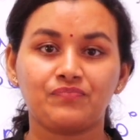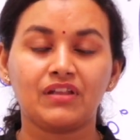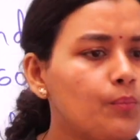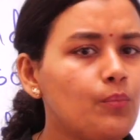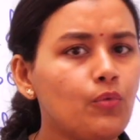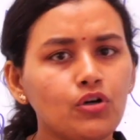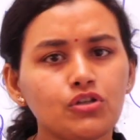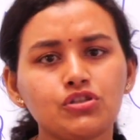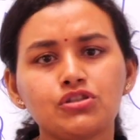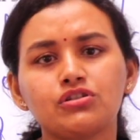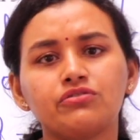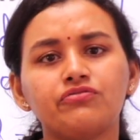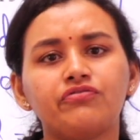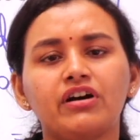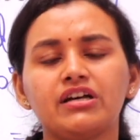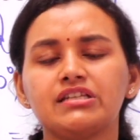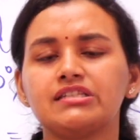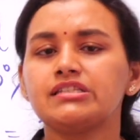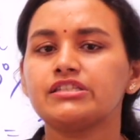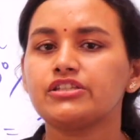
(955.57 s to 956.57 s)
Most of
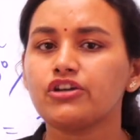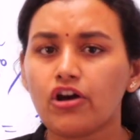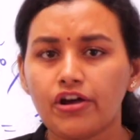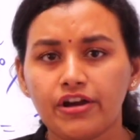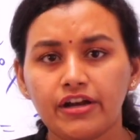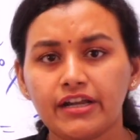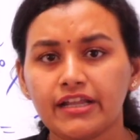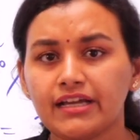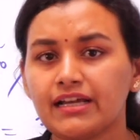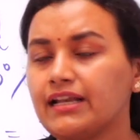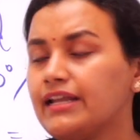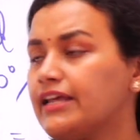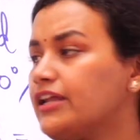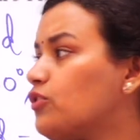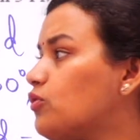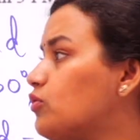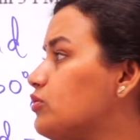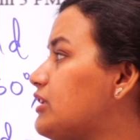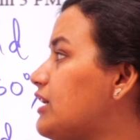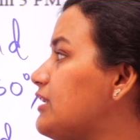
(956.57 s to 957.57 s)
us theoretically
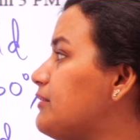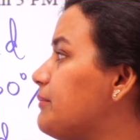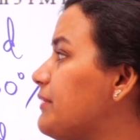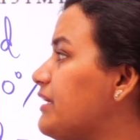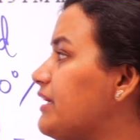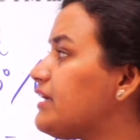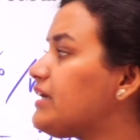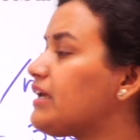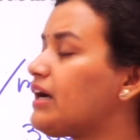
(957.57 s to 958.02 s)
know that minute